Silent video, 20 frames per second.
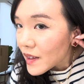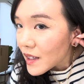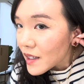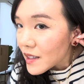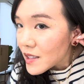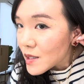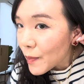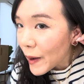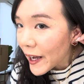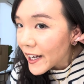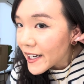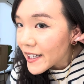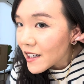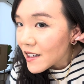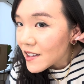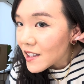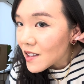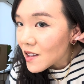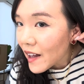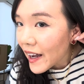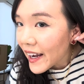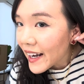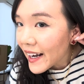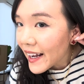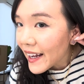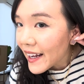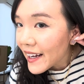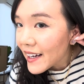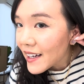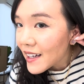depending on the
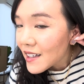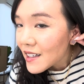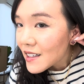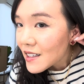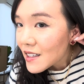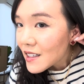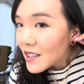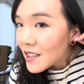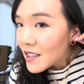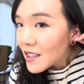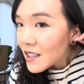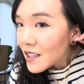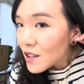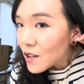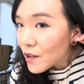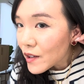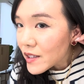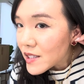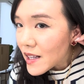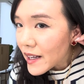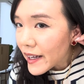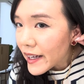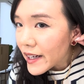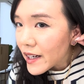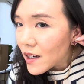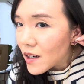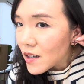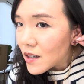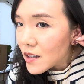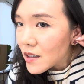lighting, it looks like
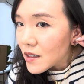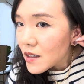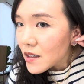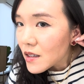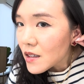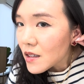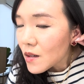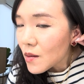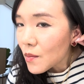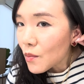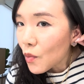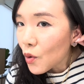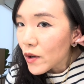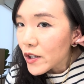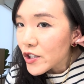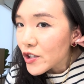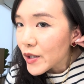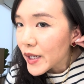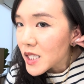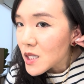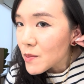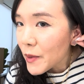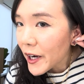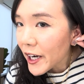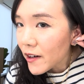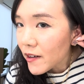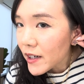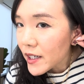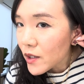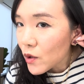more
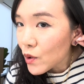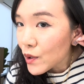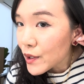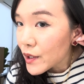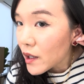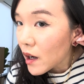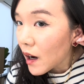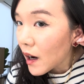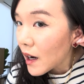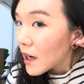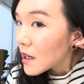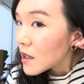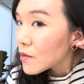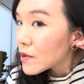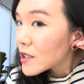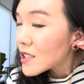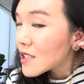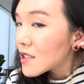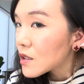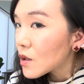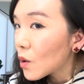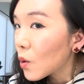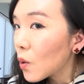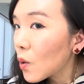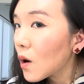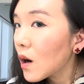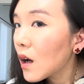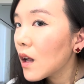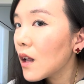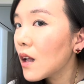transparent or not, which is
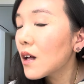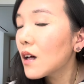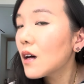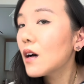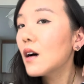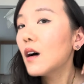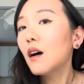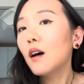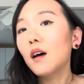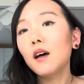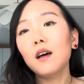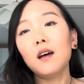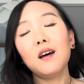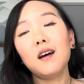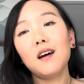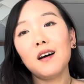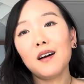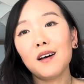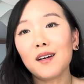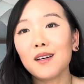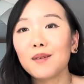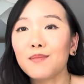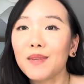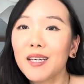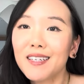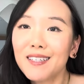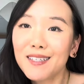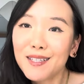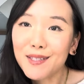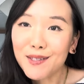cool.
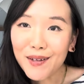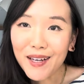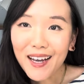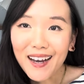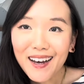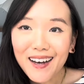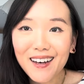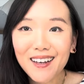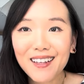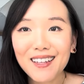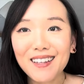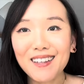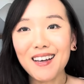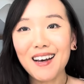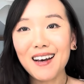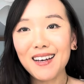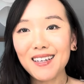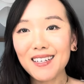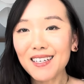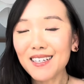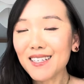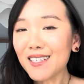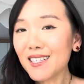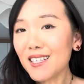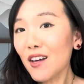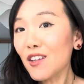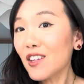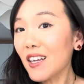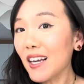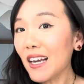So yeah, that is
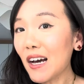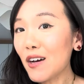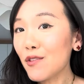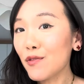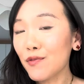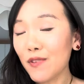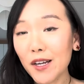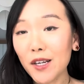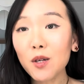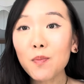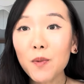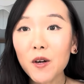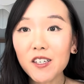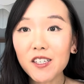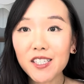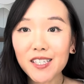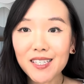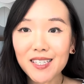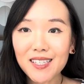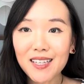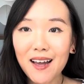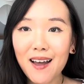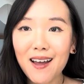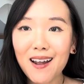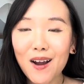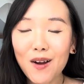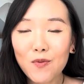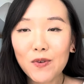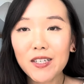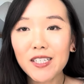the final purchase that
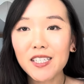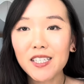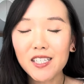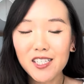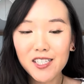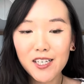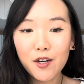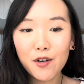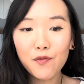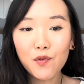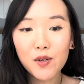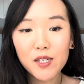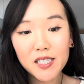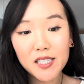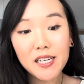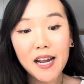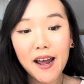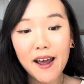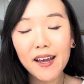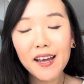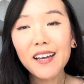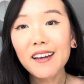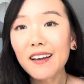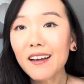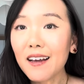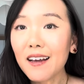I wanted to share for today.